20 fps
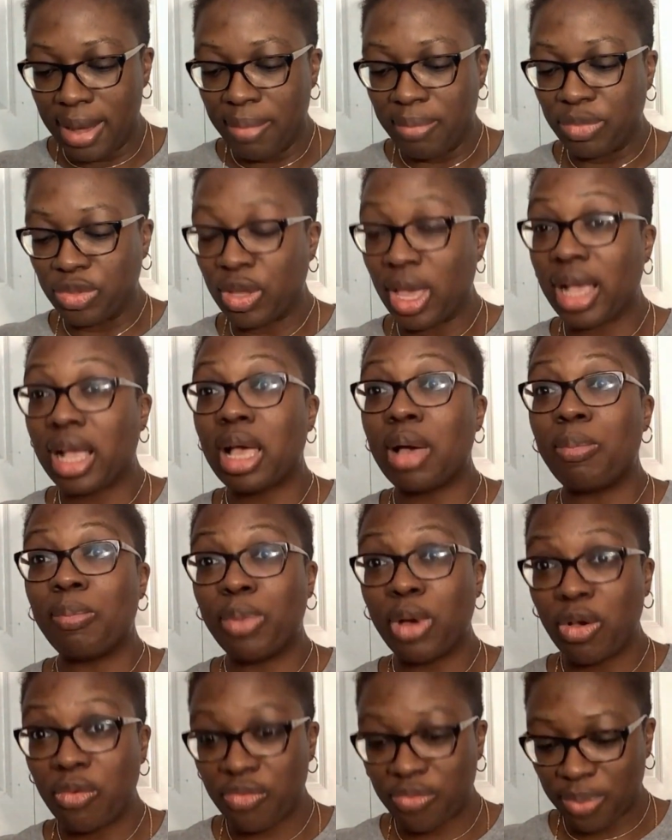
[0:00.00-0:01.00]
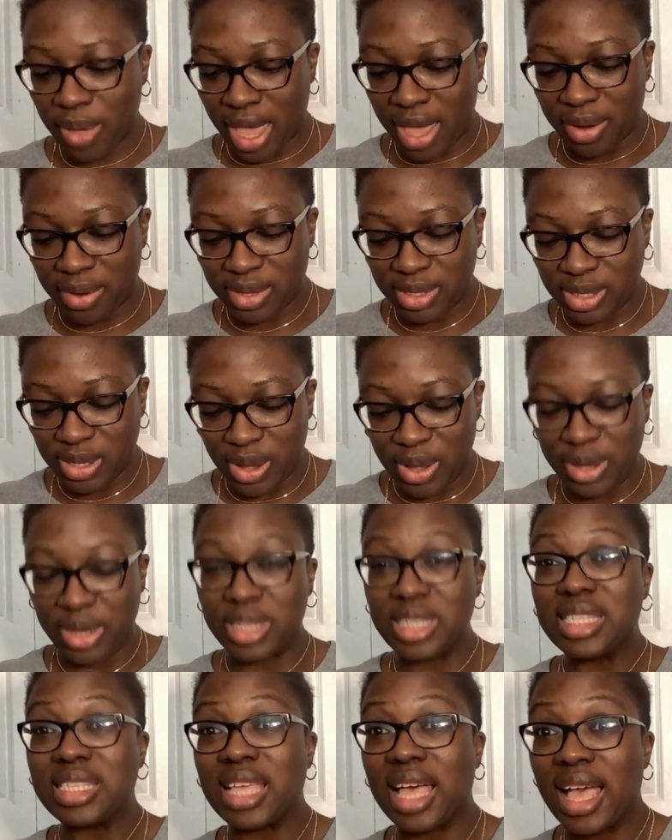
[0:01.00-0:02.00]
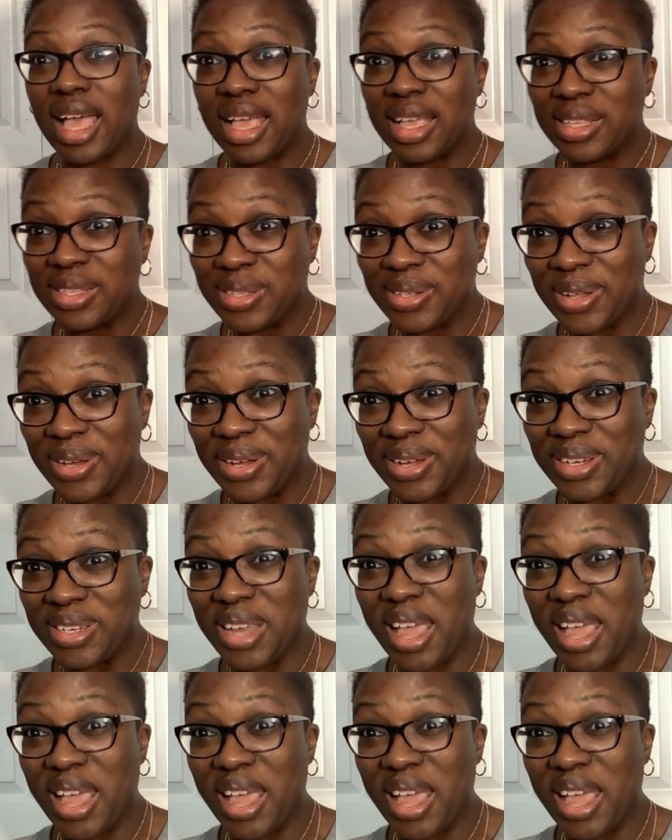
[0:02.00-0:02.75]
So I cut both patterns on a size large.